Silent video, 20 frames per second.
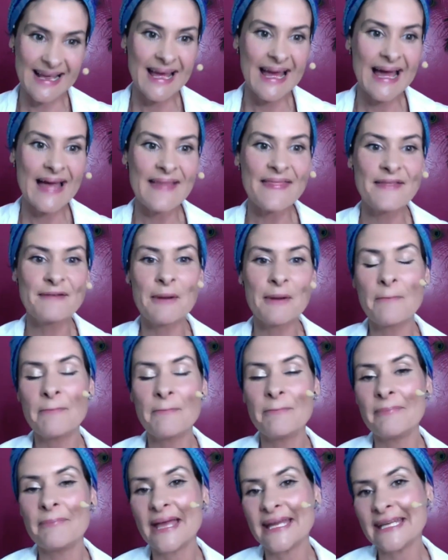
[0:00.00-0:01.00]
And there are
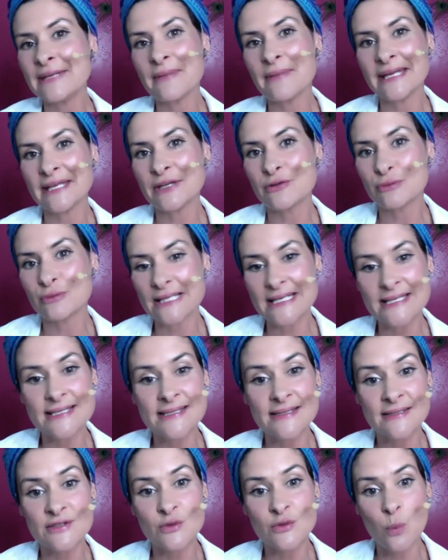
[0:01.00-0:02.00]
many, many
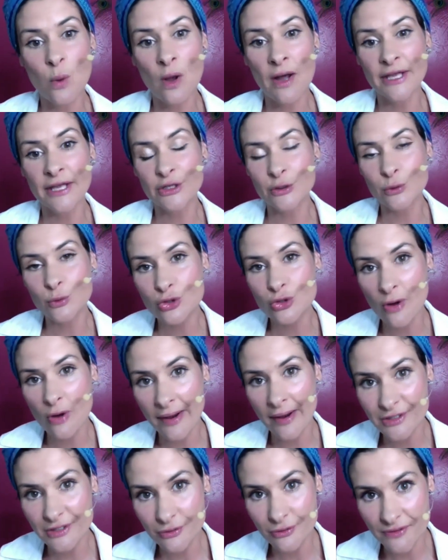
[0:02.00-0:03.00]
reasons why you try
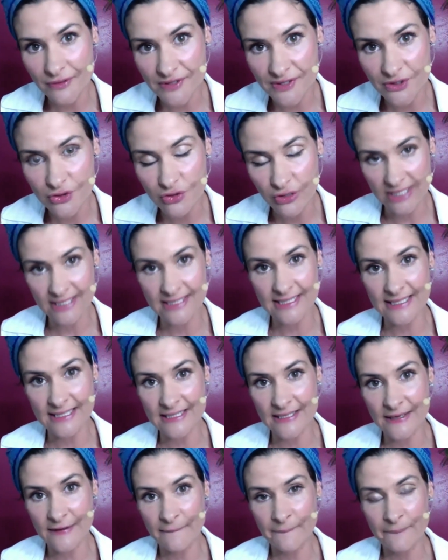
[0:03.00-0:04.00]
to restrict it.
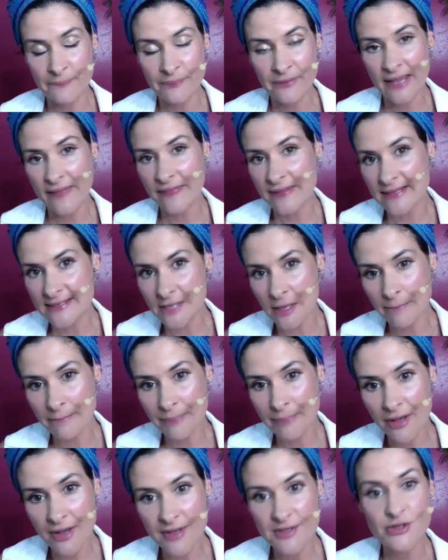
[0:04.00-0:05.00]
And these are
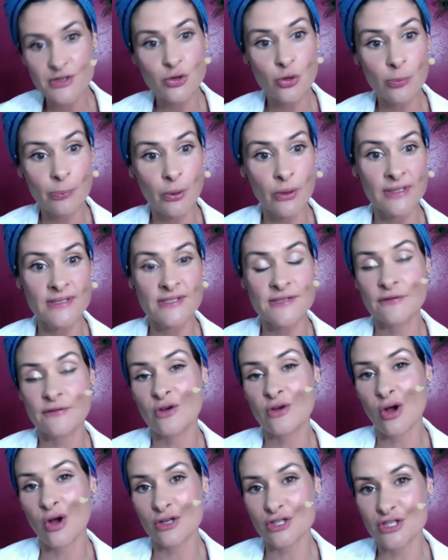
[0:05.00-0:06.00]
personal points of
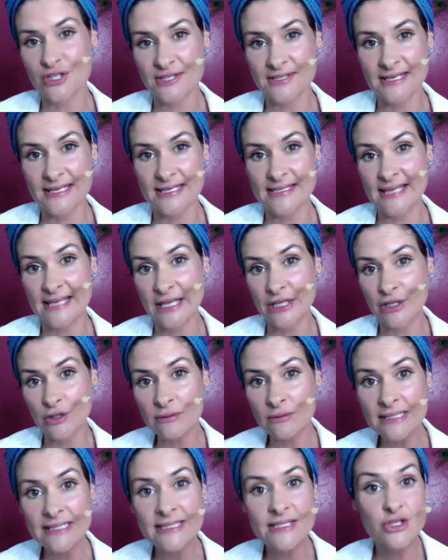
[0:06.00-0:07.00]
consciousness that you
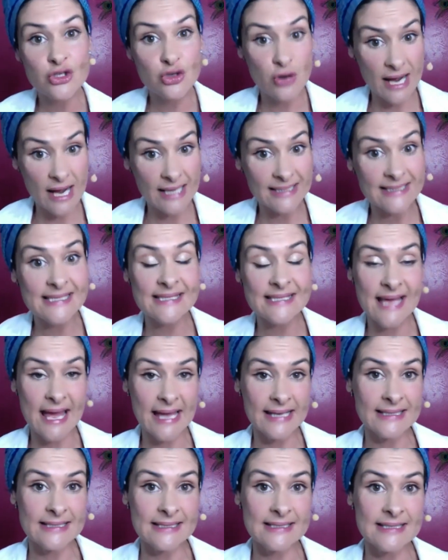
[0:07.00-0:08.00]
need to
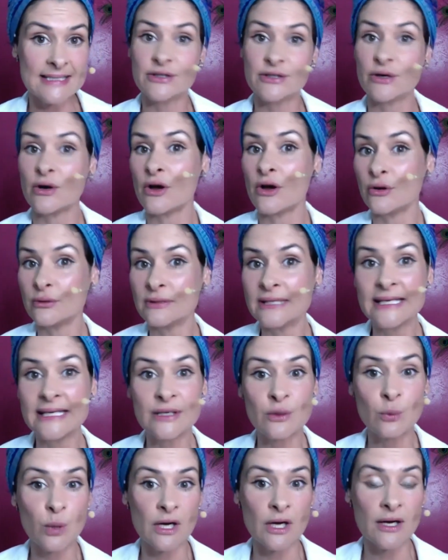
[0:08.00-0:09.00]
transcend in your own inner
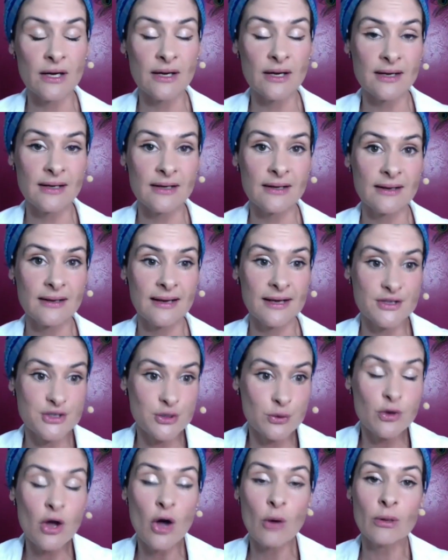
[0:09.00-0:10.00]
work as you
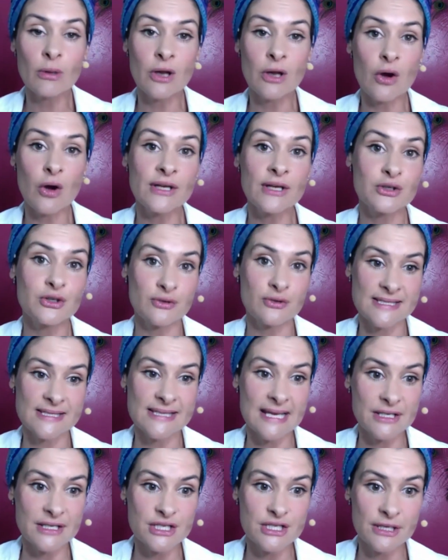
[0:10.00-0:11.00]
go along in your
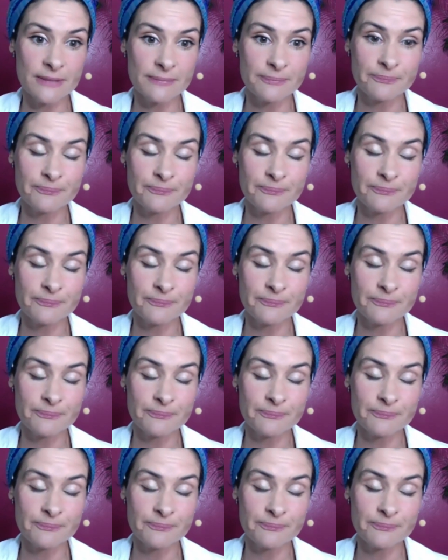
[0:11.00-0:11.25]
ascension.